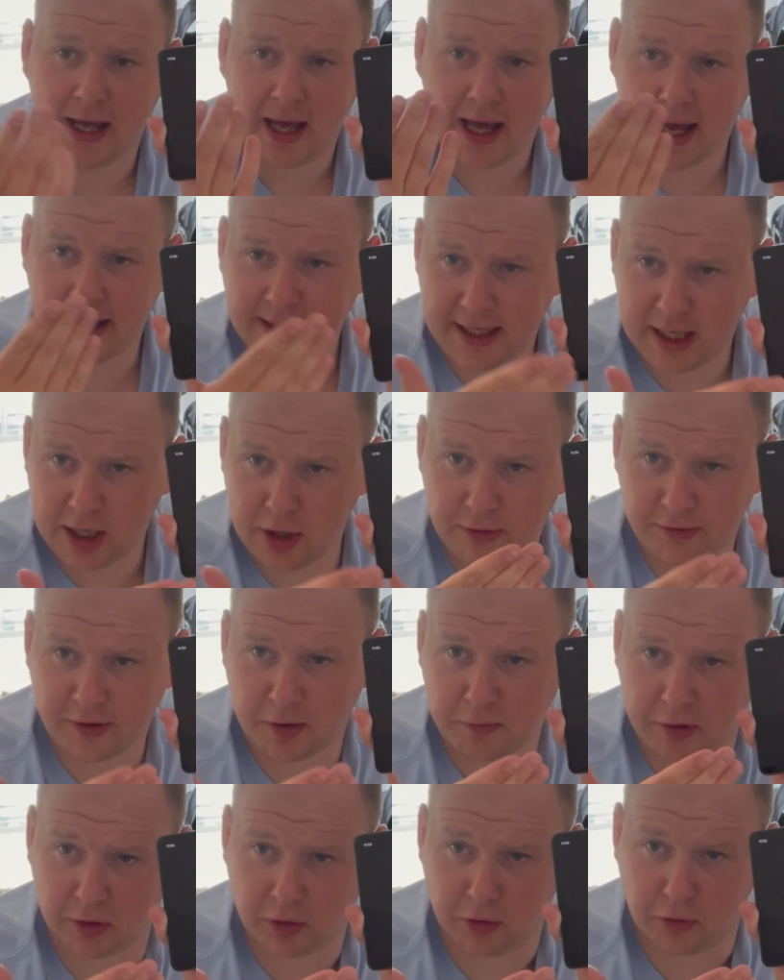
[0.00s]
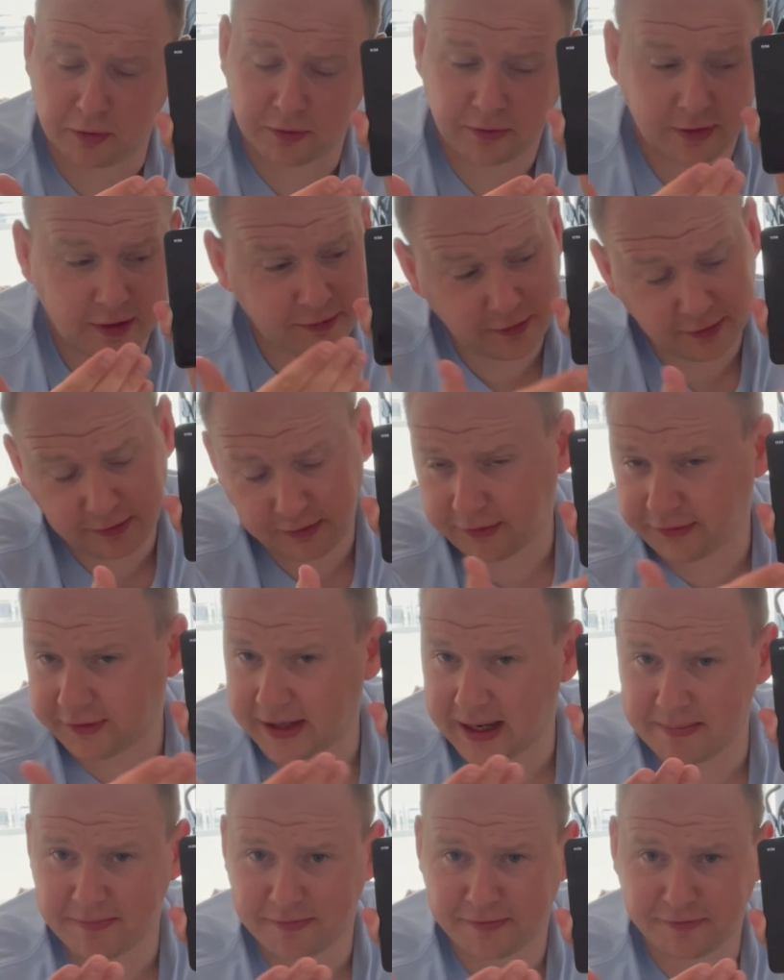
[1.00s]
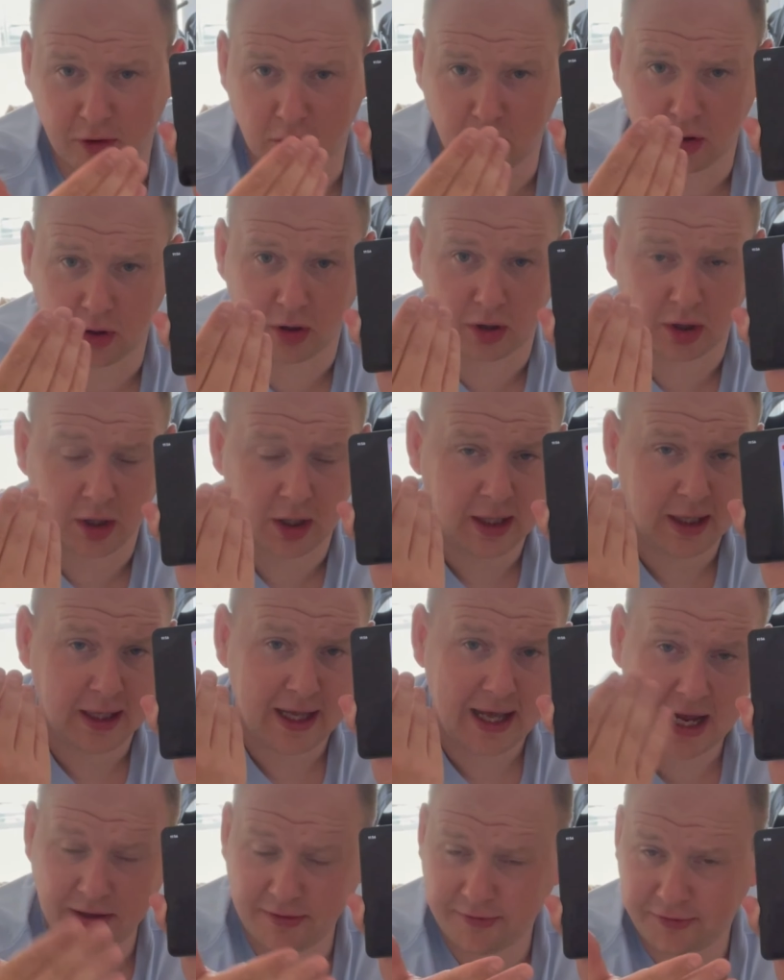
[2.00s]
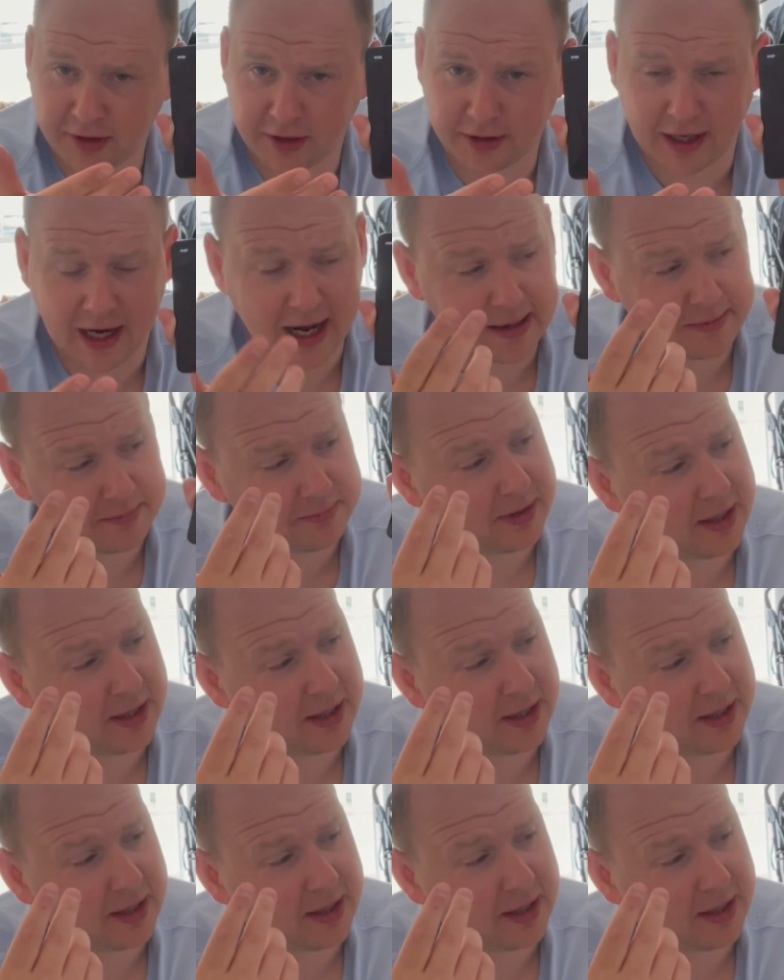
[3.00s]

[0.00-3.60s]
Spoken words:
And here's how it looks. This is the same for Instagram.